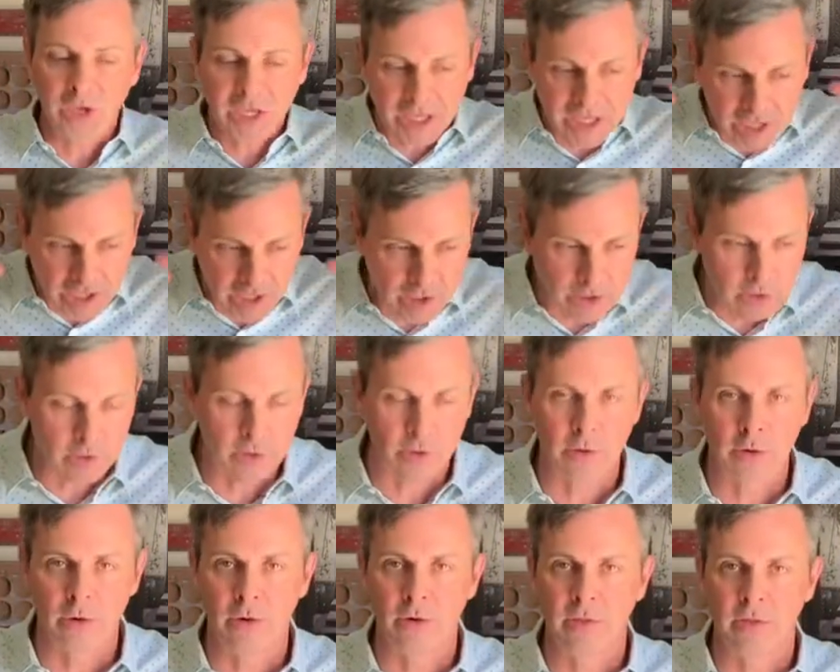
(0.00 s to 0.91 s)

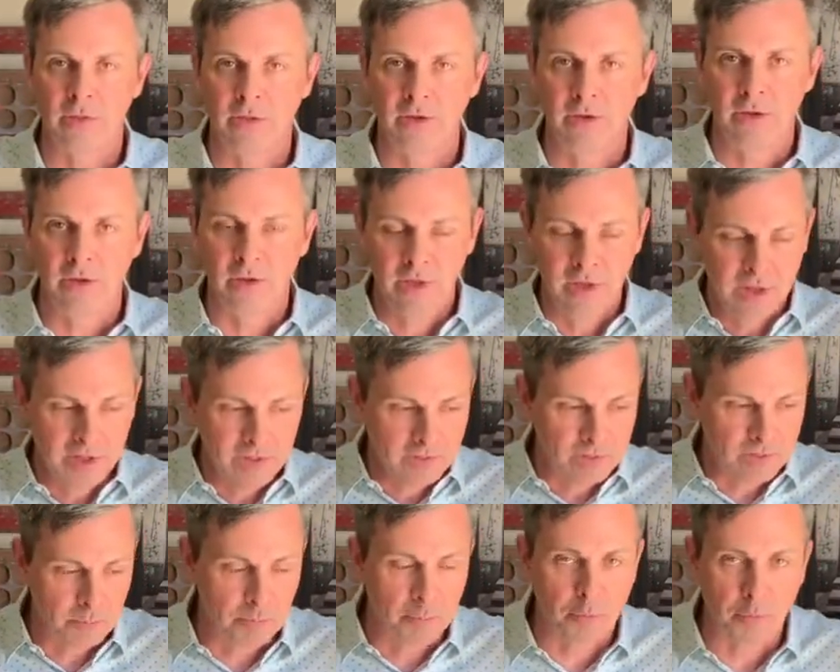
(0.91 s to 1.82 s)
hear the,
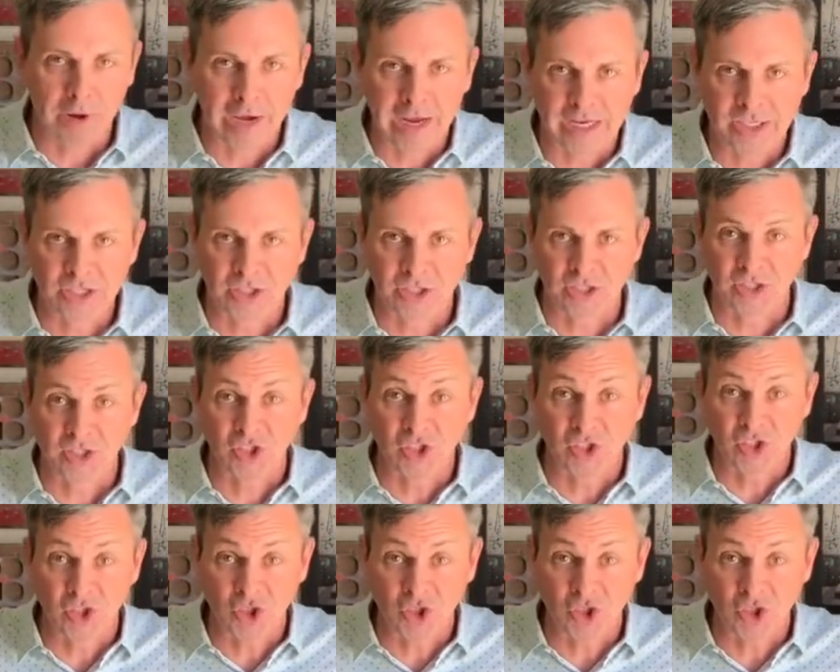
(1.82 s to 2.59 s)
the branches